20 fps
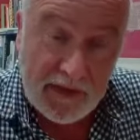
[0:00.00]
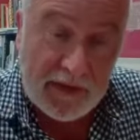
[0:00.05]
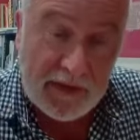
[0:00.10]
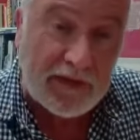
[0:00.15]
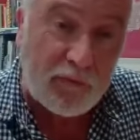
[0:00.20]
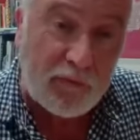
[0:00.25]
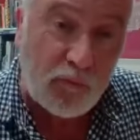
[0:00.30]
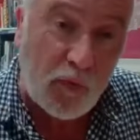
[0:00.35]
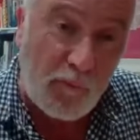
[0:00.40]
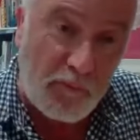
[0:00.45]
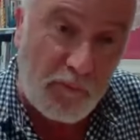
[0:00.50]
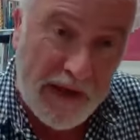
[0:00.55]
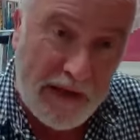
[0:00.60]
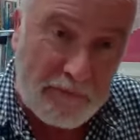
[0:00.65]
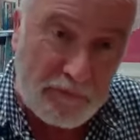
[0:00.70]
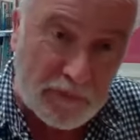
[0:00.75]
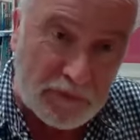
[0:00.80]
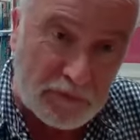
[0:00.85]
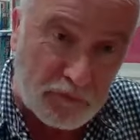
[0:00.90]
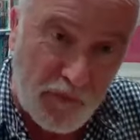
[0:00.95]
into what
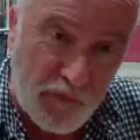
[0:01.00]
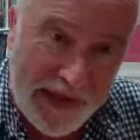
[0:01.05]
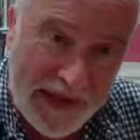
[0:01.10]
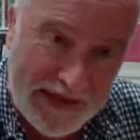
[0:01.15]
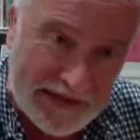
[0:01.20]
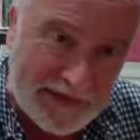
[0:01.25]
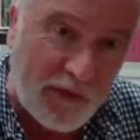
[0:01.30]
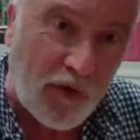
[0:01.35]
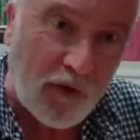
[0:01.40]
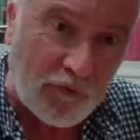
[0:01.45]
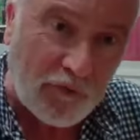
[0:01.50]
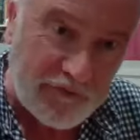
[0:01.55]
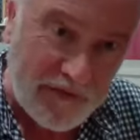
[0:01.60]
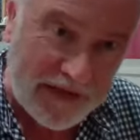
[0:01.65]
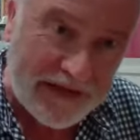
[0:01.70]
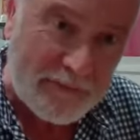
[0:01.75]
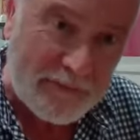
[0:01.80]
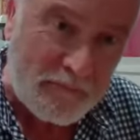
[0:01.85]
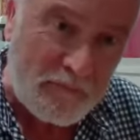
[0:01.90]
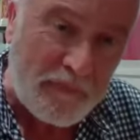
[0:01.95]
people read of
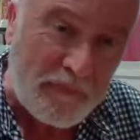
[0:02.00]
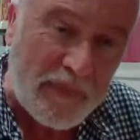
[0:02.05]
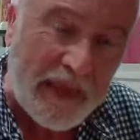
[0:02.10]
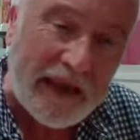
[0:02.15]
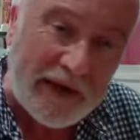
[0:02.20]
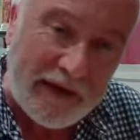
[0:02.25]
him